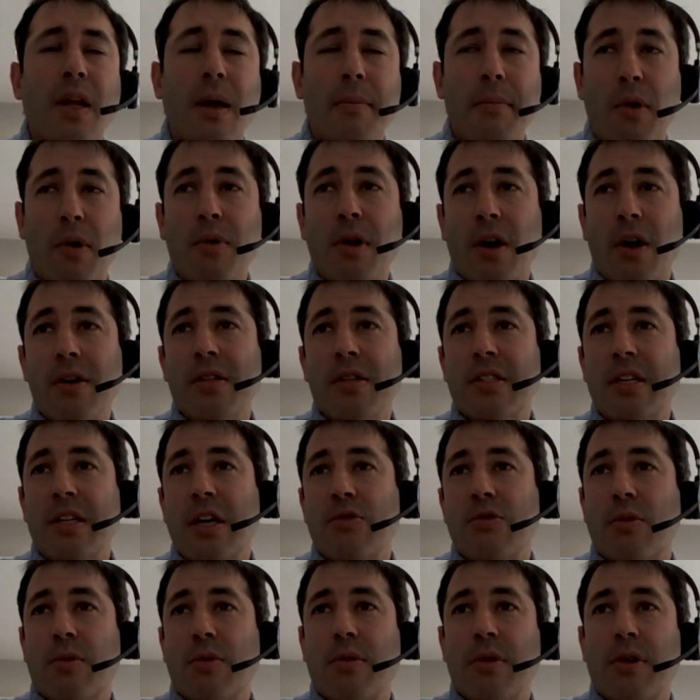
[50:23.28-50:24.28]
But we are at the
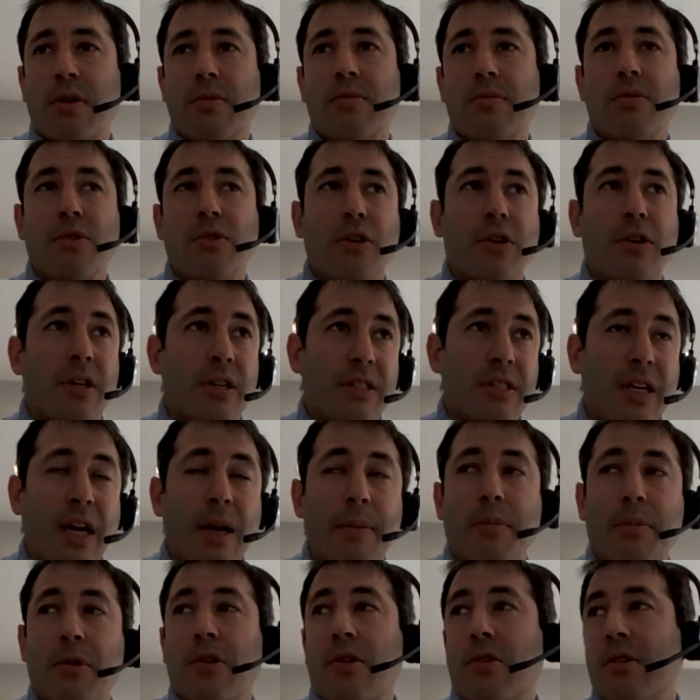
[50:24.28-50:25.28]
stage where we're looking to set
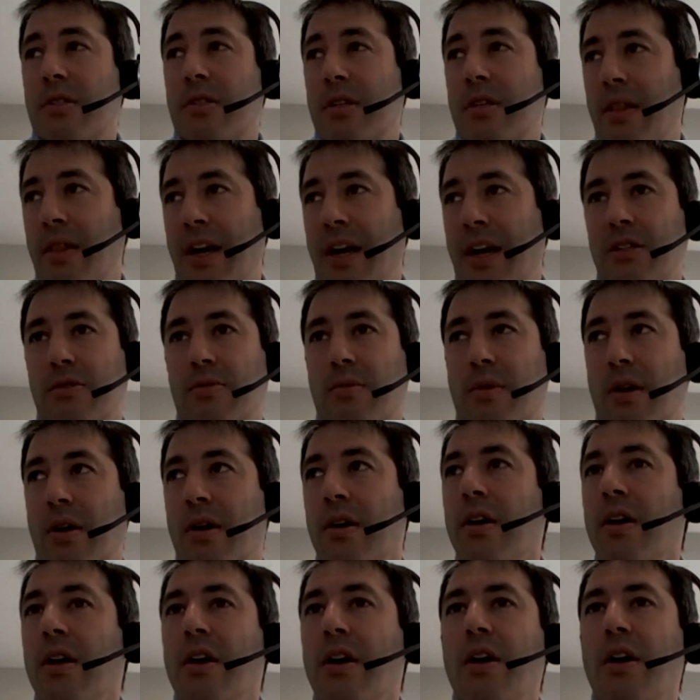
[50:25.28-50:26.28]
up alerts. And that's where,
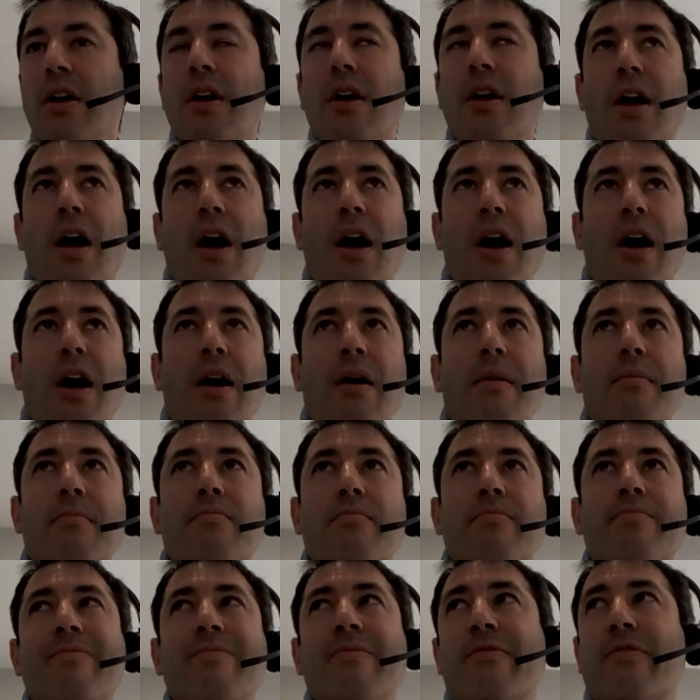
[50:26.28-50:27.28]

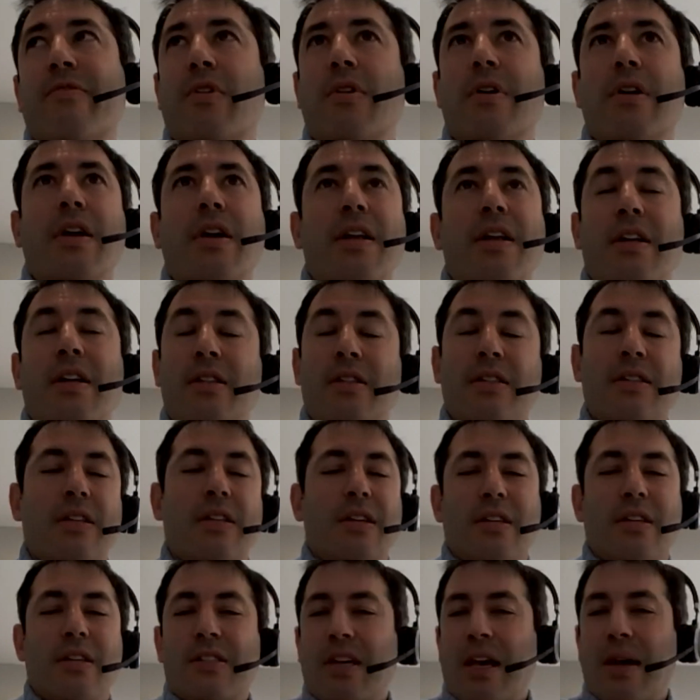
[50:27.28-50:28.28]
for an
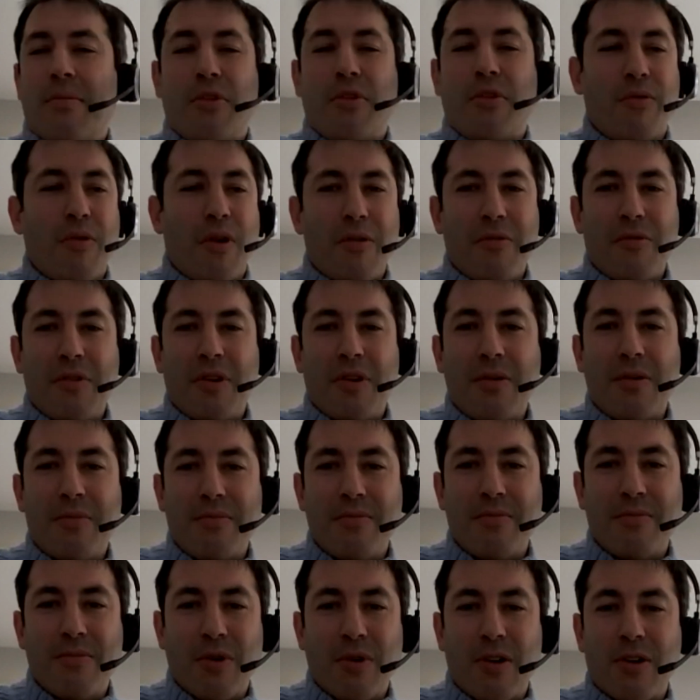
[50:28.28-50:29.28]
example of one
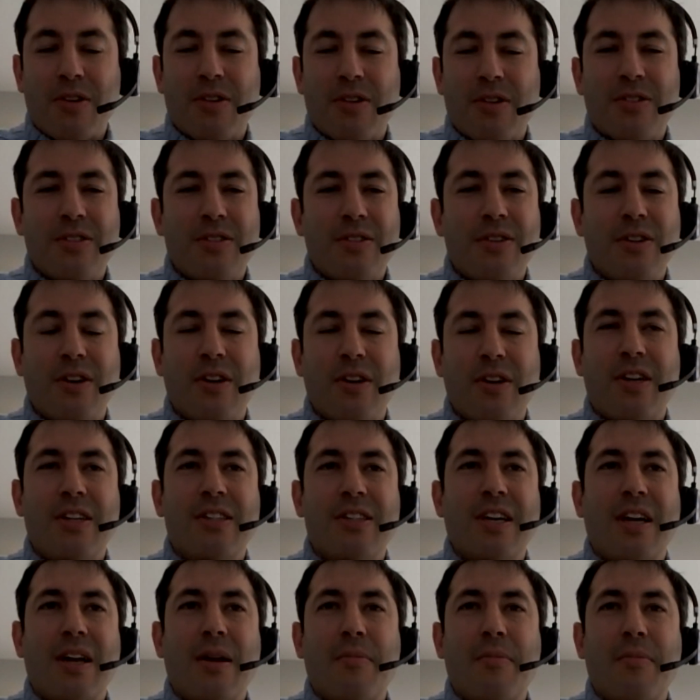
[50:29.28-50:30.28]
we're looking
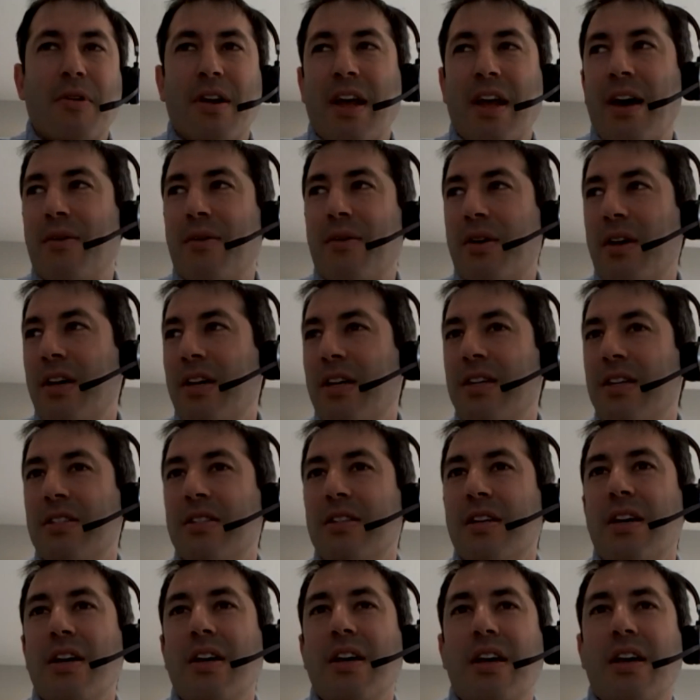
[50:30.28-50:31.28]
at setting up right now
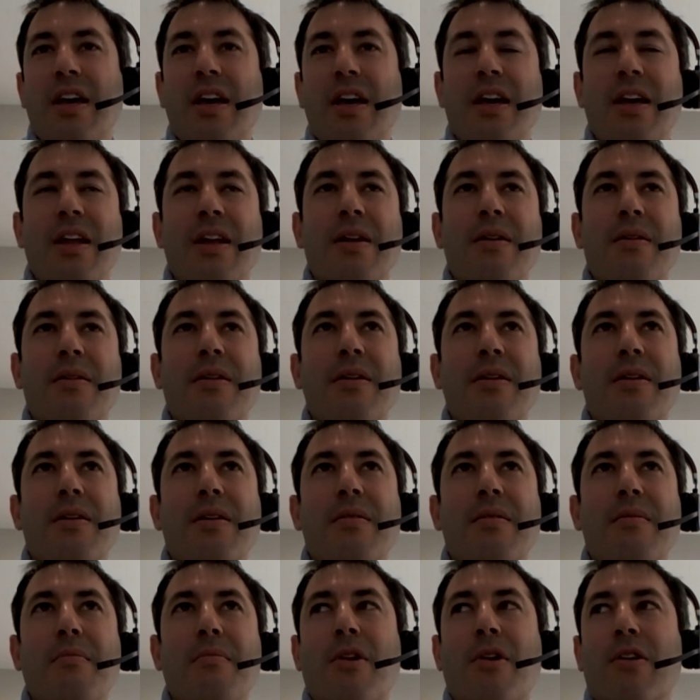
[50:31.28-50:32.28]
is in
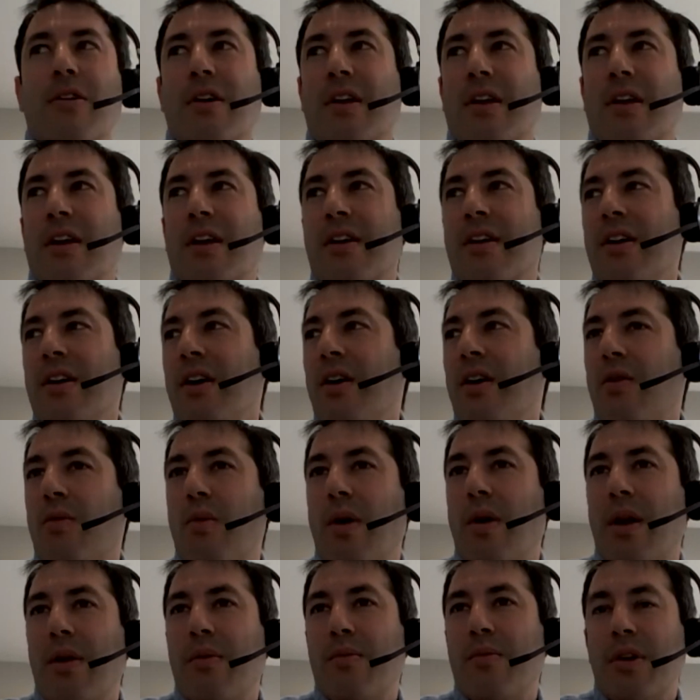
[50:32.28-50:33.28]
marketing.
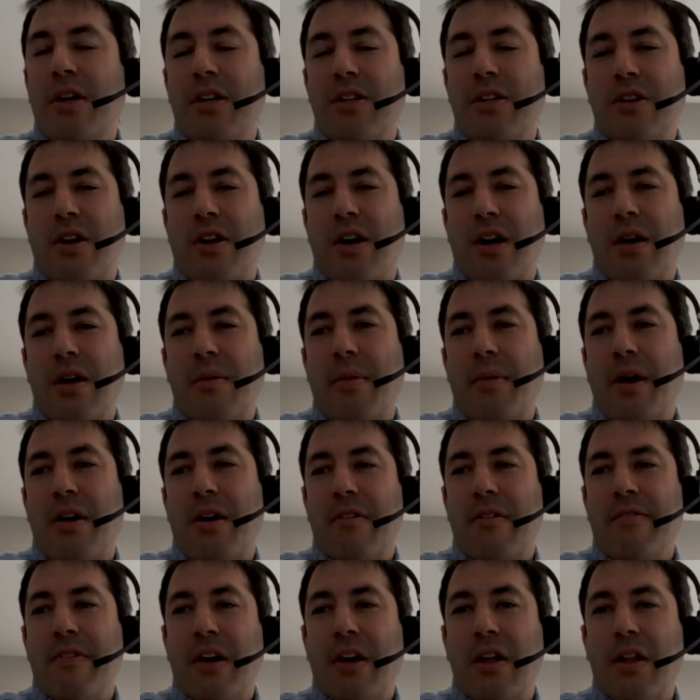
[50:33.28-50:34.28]
When we talk about
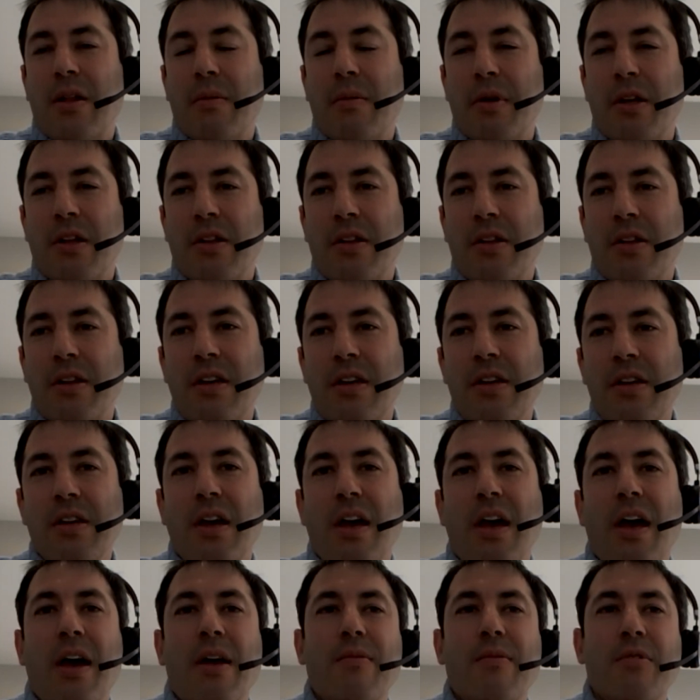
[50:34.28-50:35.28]
availability
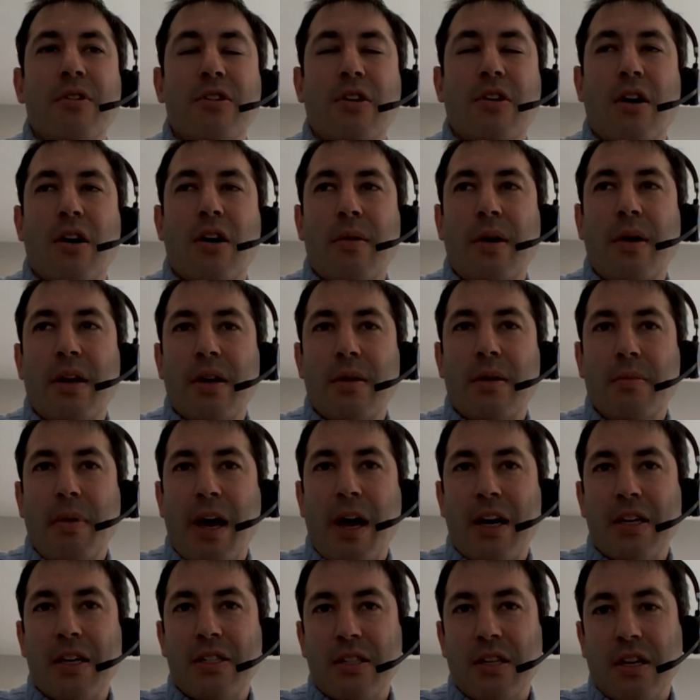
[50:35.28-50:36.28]
and we talk about it
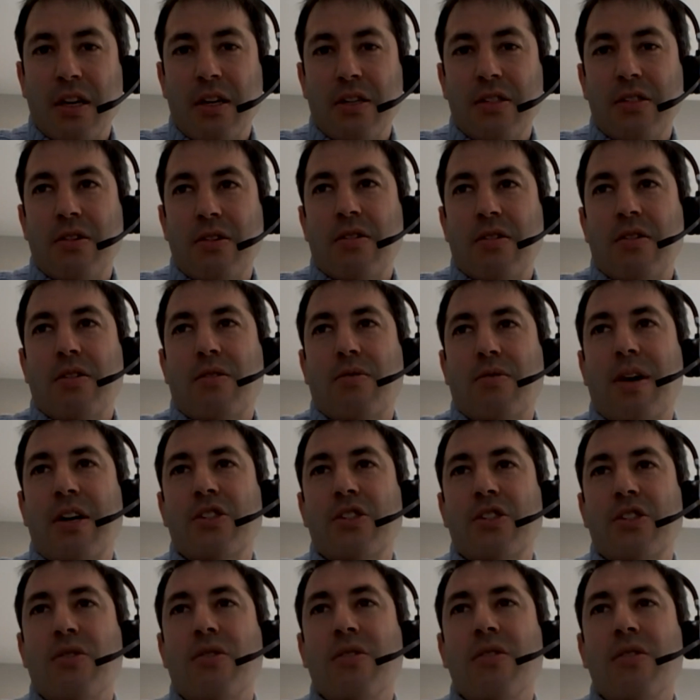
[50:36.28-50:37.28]
passing a certain
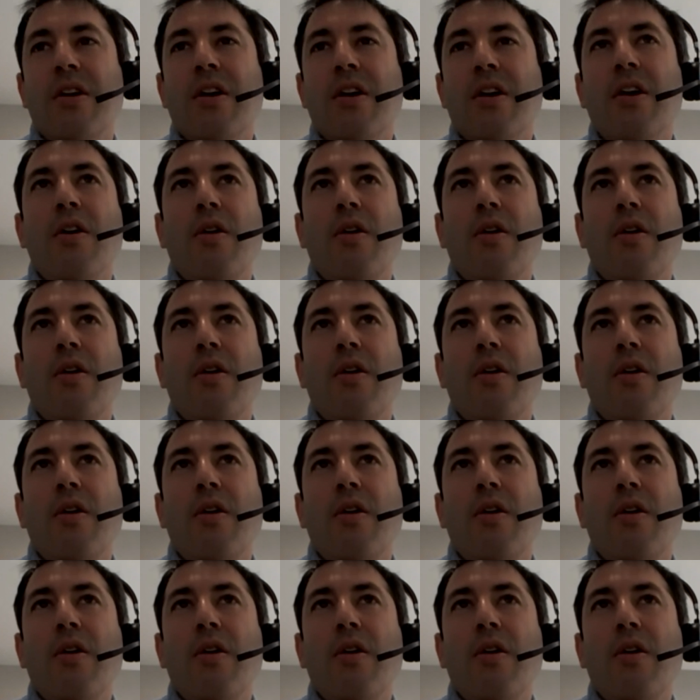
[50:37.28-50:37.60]
threshold,